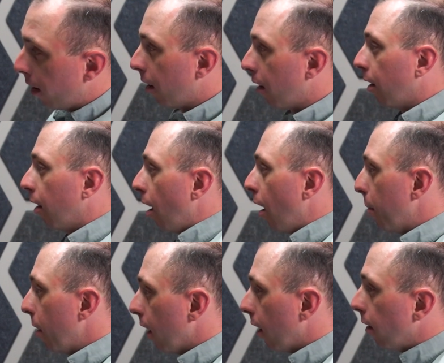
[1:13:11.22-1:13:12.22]
a
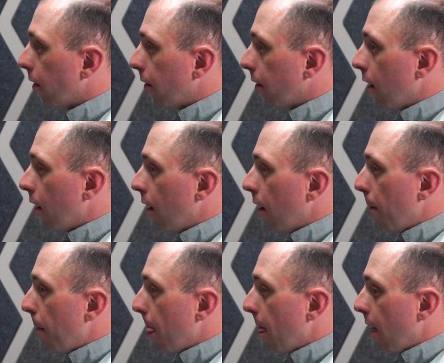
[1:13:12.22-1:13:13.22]
big
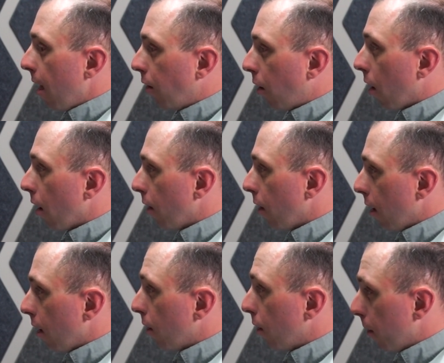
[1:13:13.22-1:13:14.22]
target for
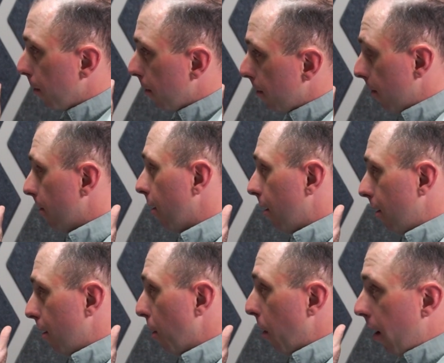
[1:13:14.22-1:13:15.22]
this from
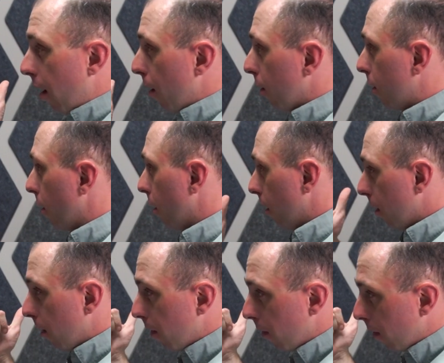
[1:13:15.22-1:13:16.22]
the White House or
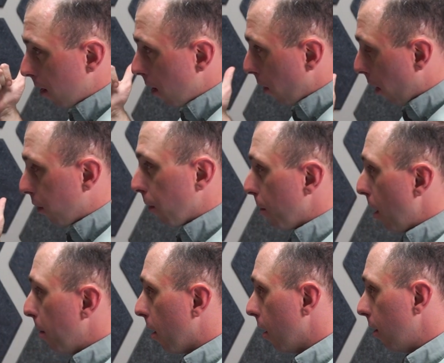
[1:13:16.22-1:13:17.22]
congressional
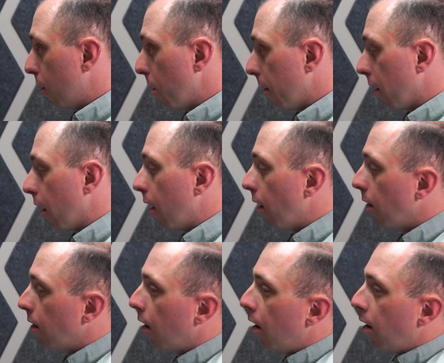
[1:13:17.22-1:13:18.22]
Republicans, whoever it
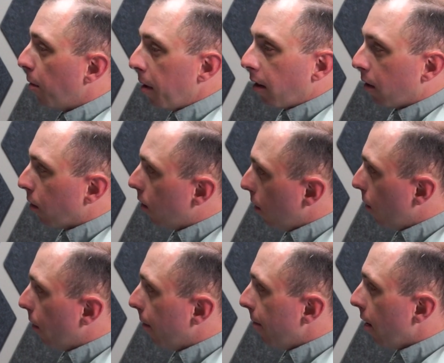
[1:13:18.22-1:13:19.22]
is, because there's
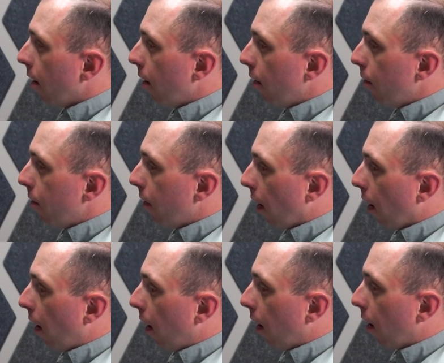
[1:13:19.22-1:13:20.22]
two
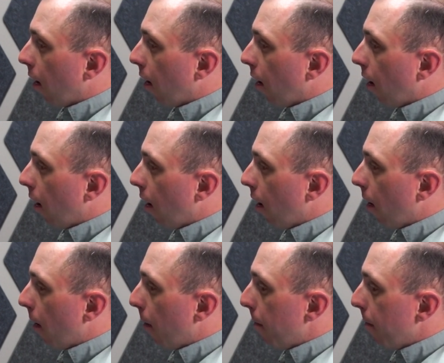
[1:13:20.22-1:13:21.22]
very
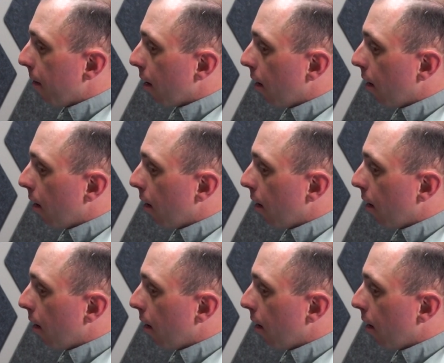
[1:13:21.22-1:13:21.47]
on